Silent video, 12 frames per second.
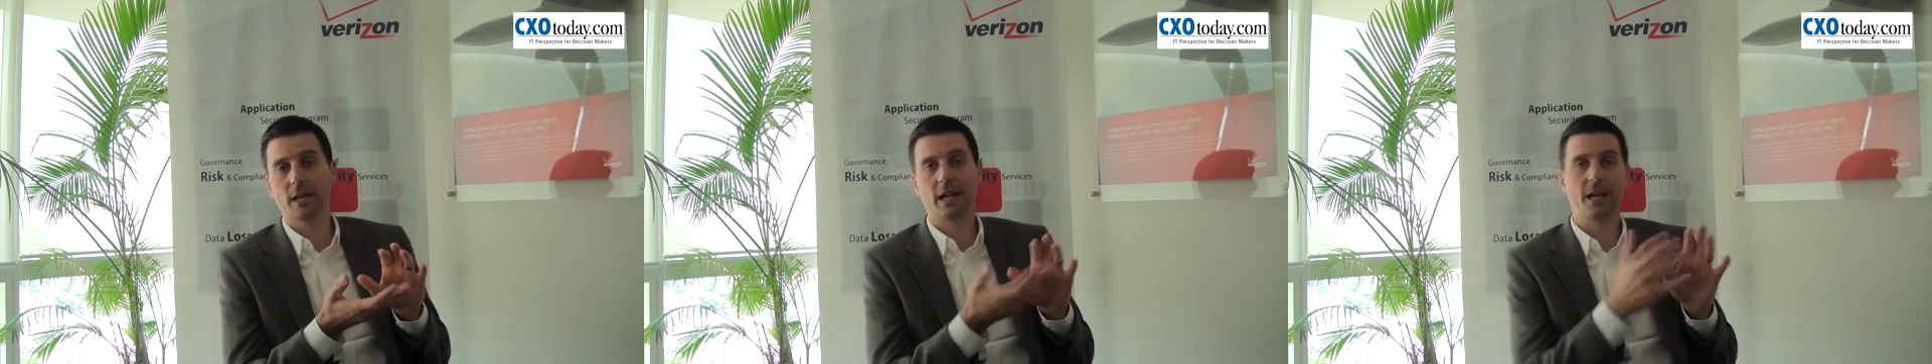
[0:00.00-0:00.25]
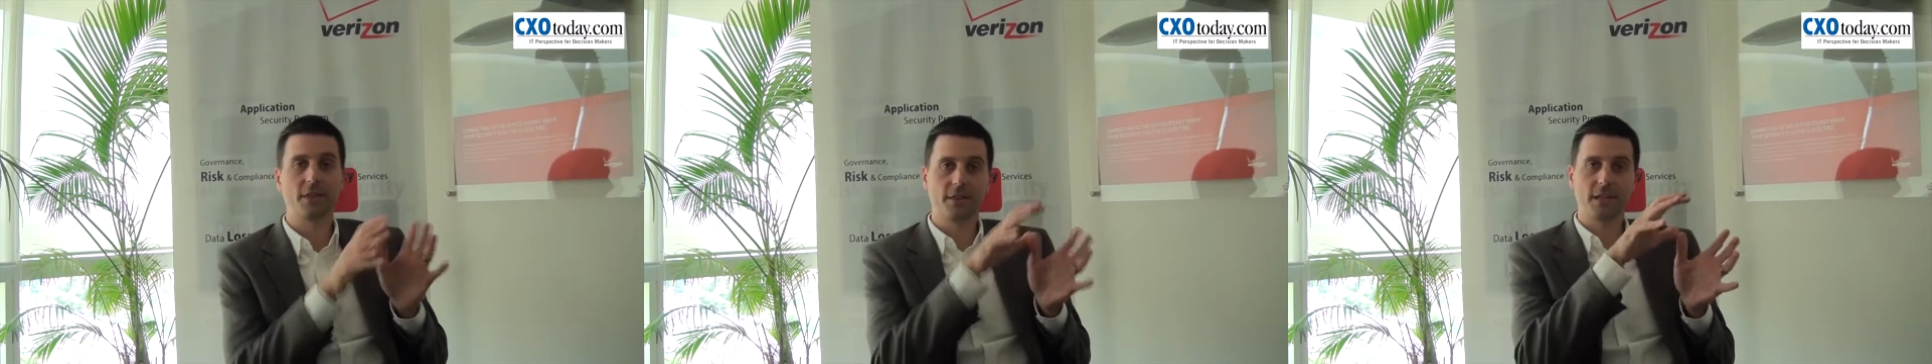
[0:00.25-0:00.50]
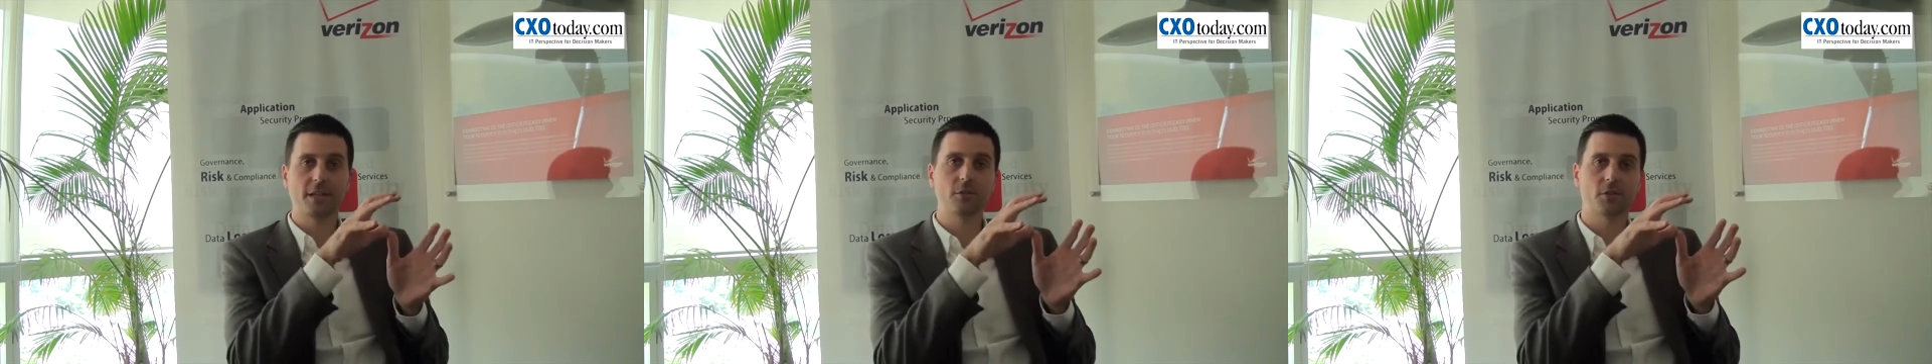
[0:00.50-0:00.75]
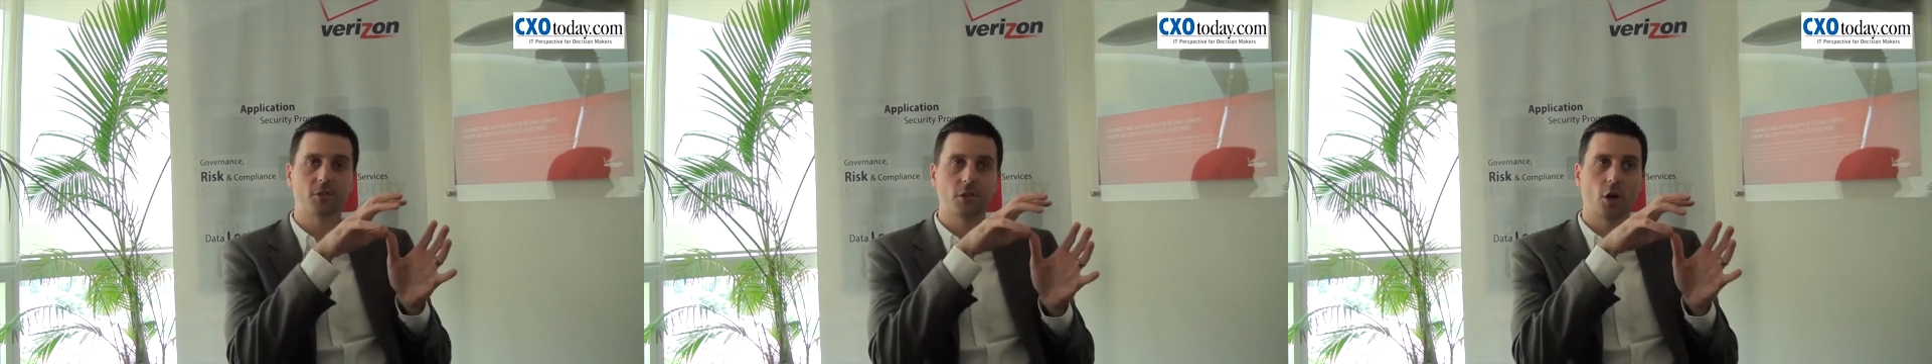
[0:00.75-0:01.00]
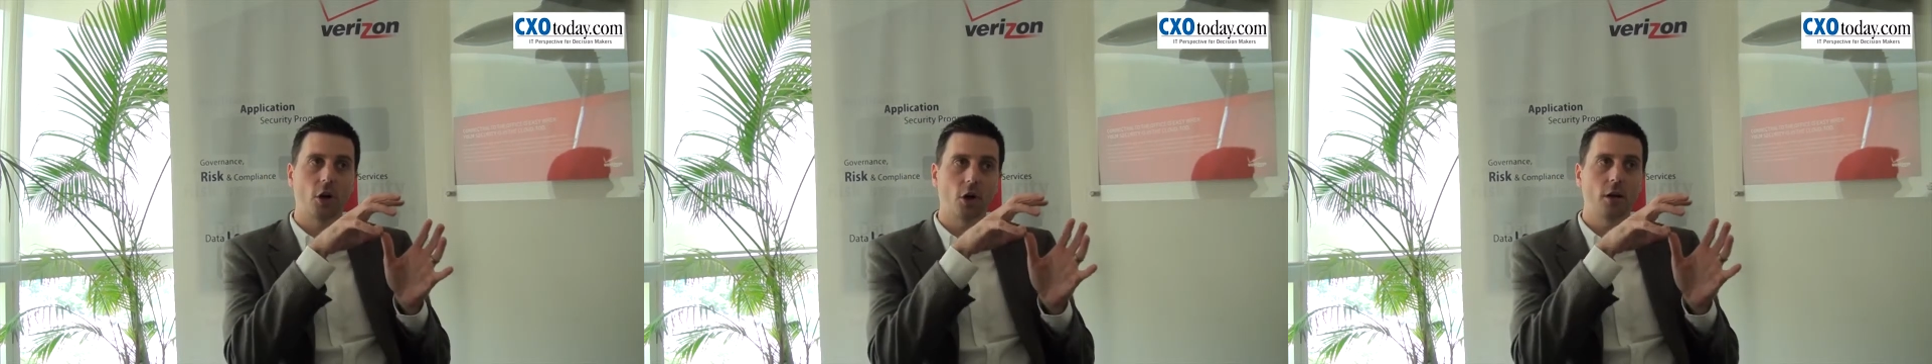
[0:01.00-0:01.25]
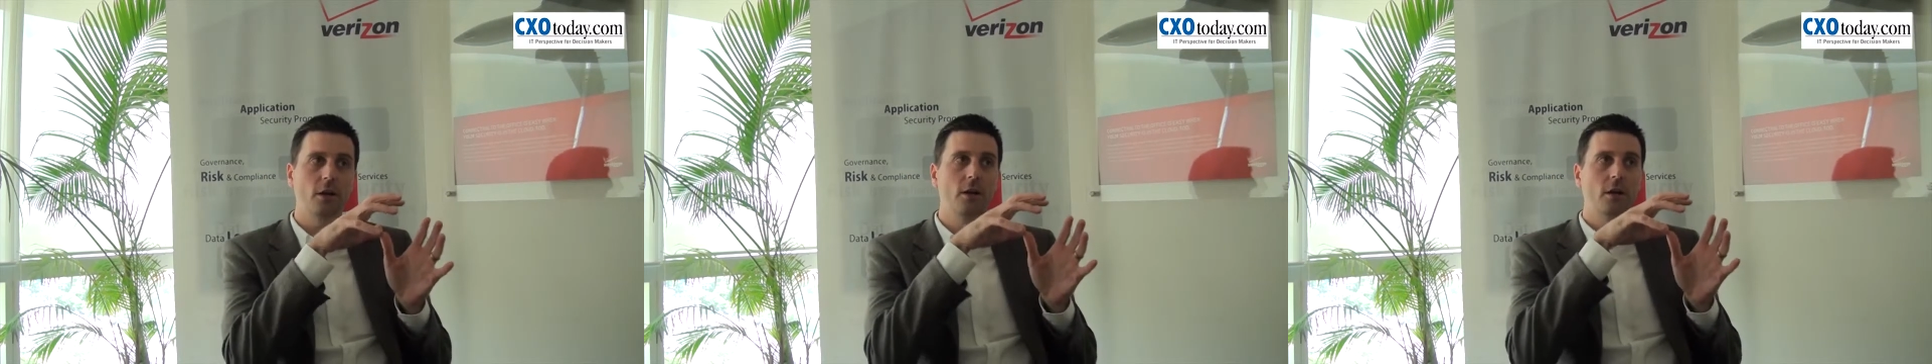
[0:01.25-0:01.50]
And I think you
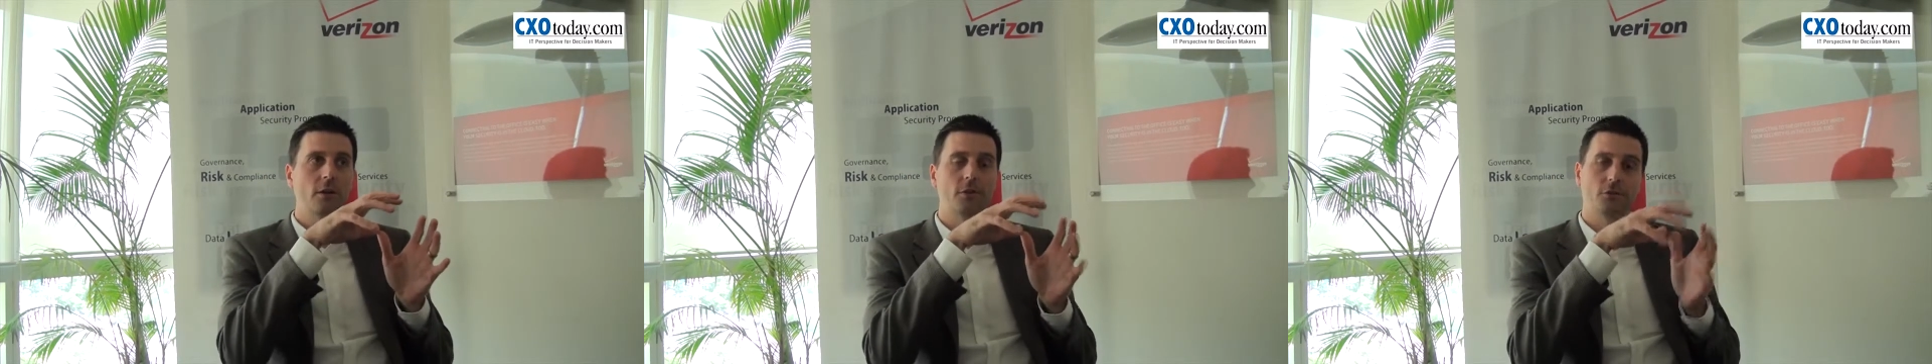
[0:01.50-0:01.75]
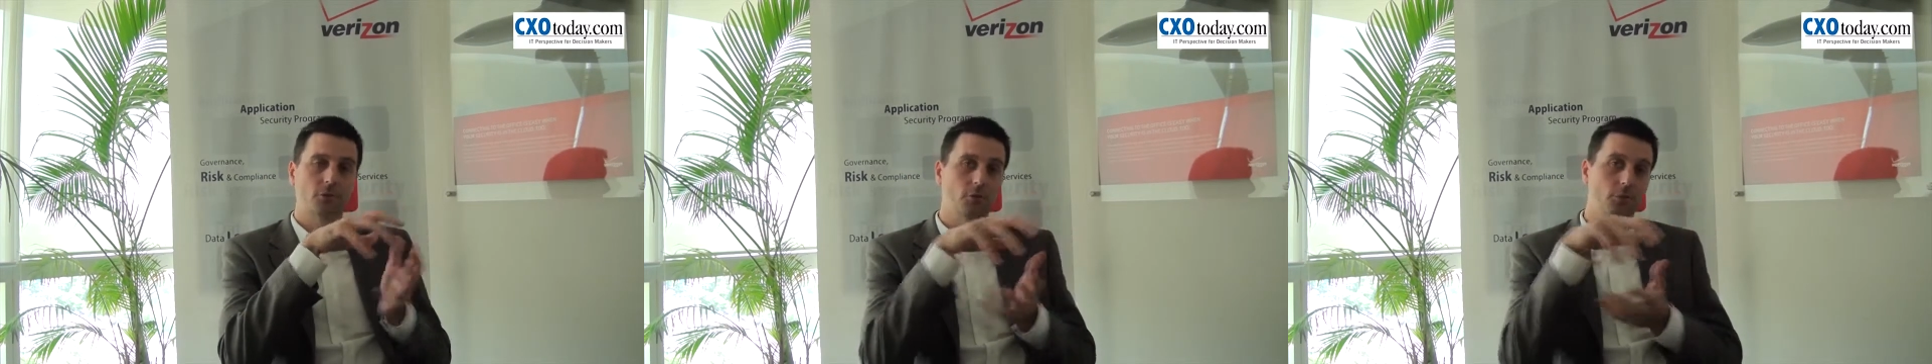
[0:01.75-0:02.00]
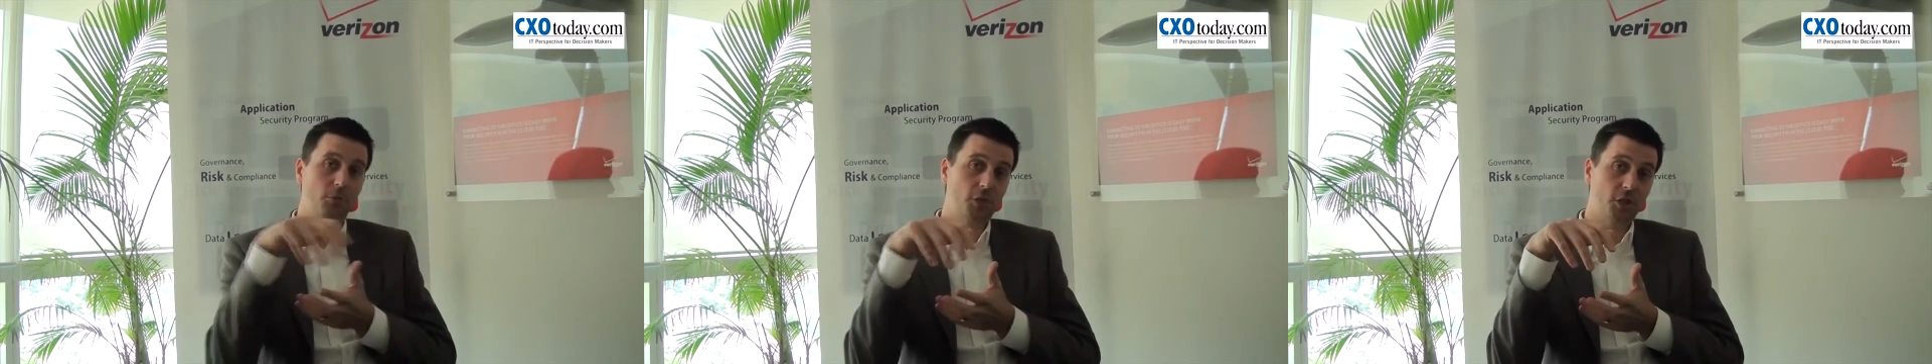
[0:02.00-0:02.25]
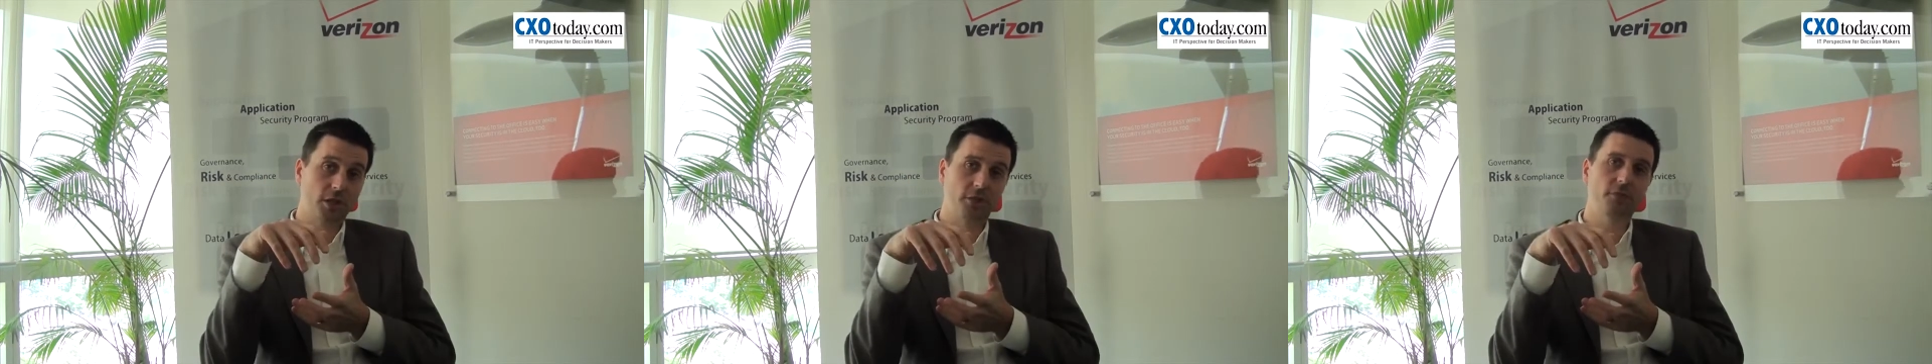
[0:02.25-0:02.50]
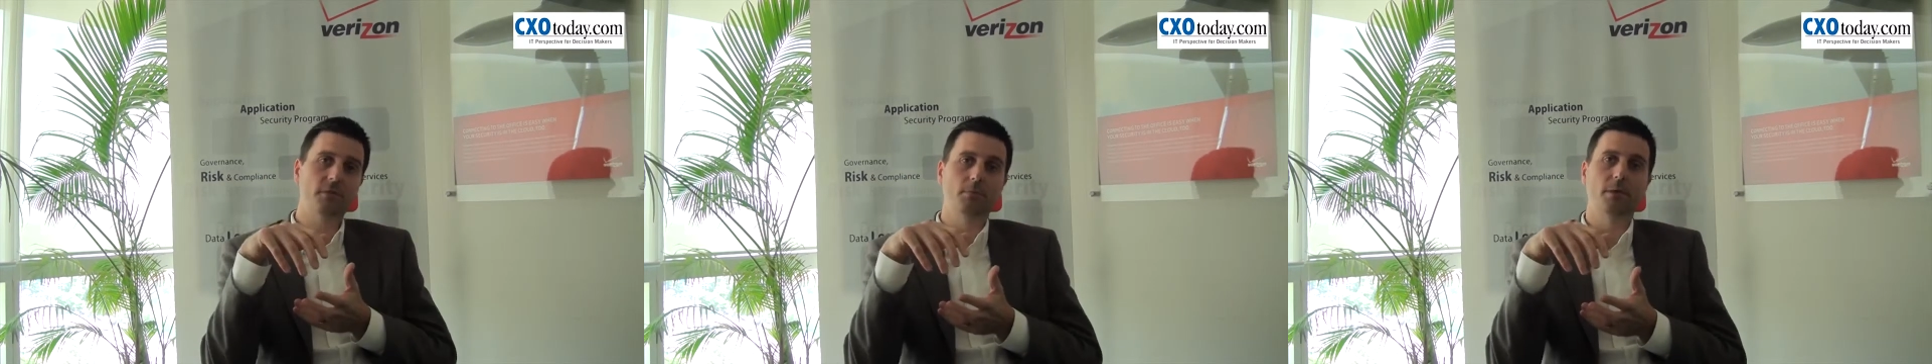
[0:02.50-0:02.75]
saw those groups shift